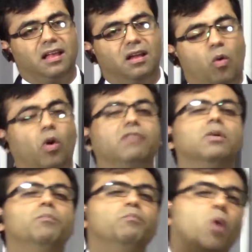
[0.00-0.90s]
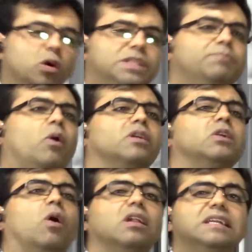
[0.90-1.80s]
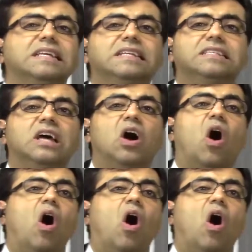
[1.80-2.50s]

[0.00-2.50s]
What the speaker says: One of the most important qualities